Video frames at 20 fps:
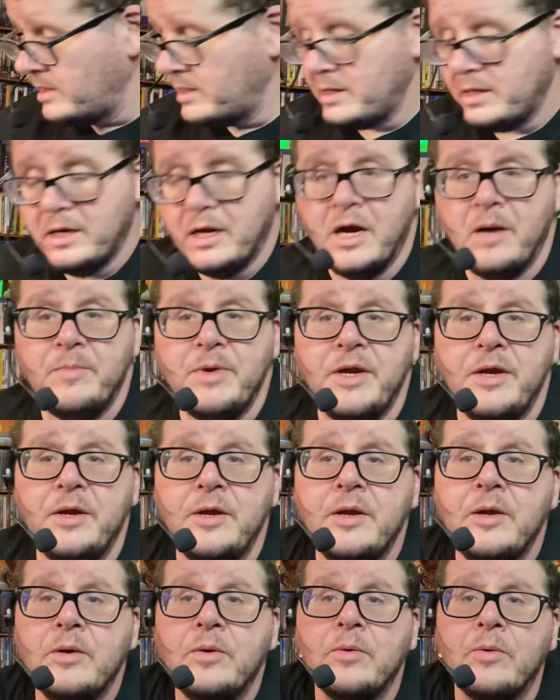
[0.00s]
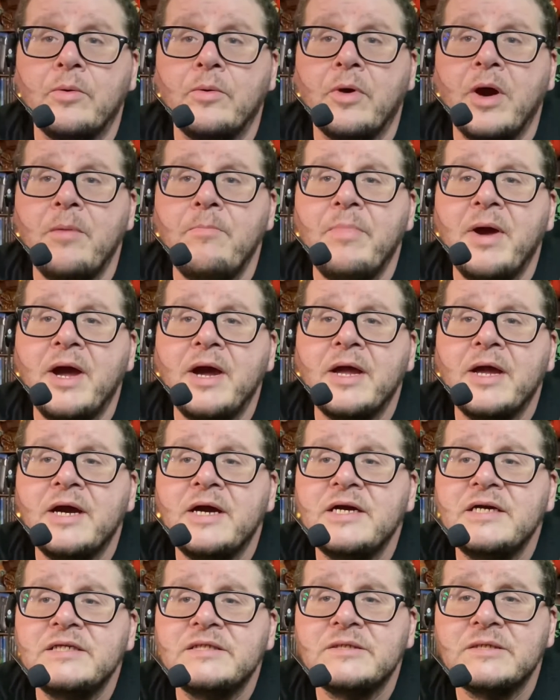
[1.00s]
I'll be right back,
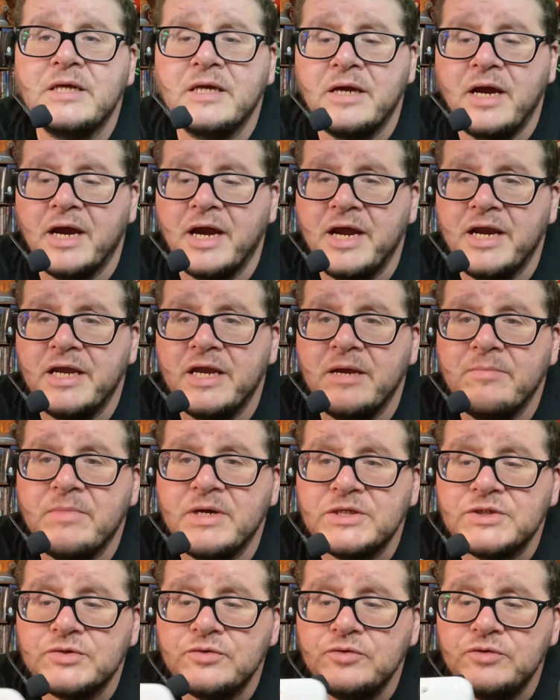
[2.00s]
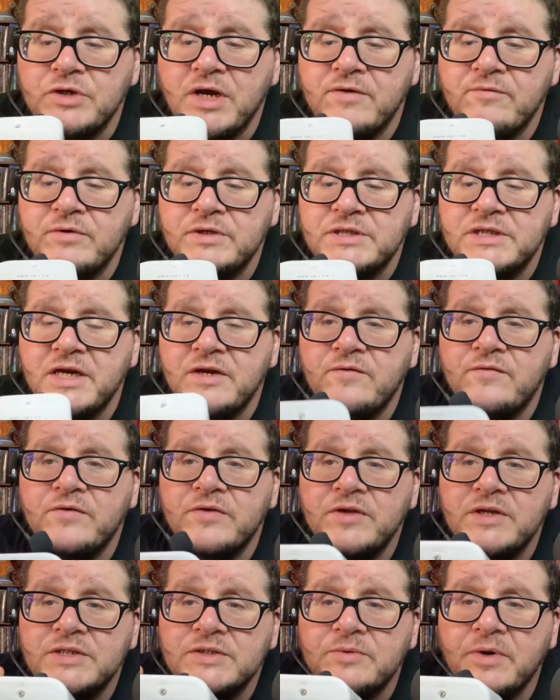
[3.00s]
guys. I gotta get my screwdriver set for
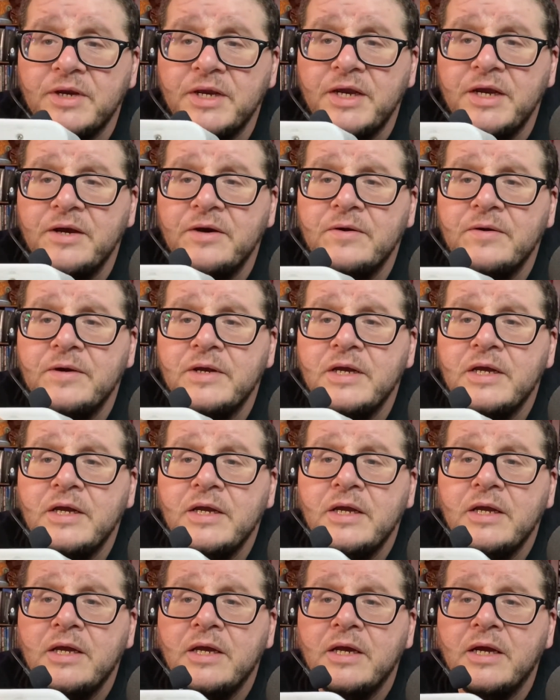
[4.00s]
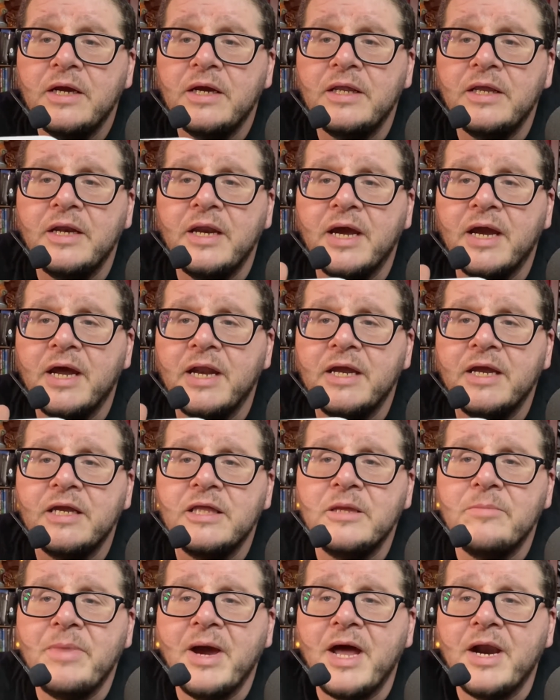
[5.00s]
this right here, and then I gotta
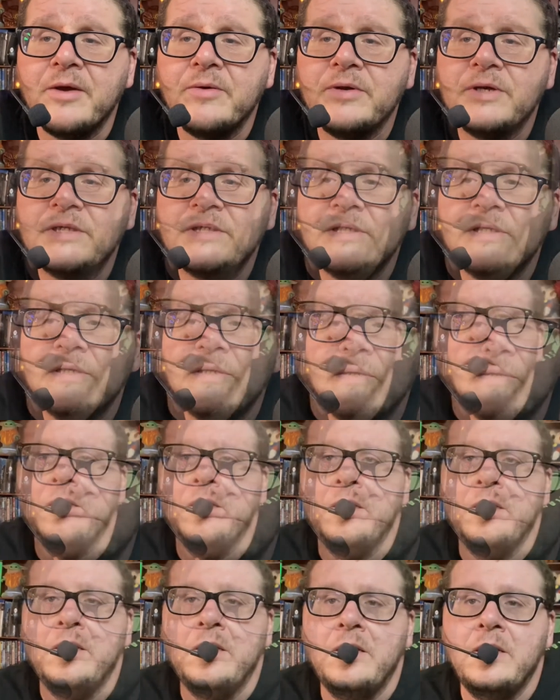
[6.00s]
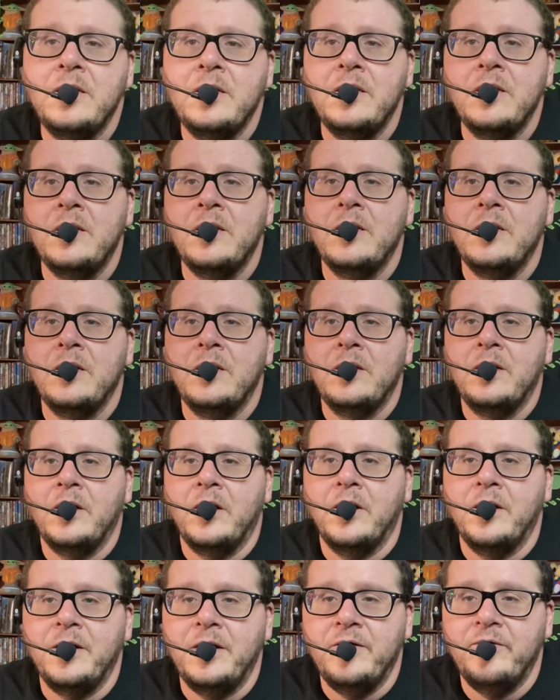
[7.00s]
get the batteries.
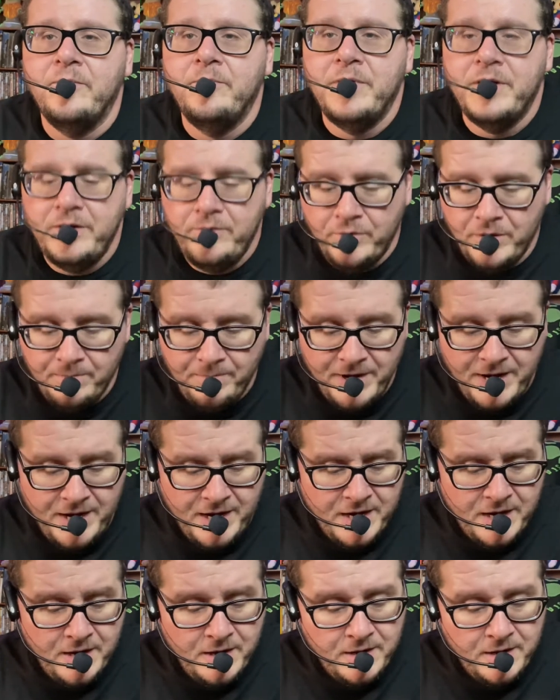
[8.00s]
All right, everybody, we're back.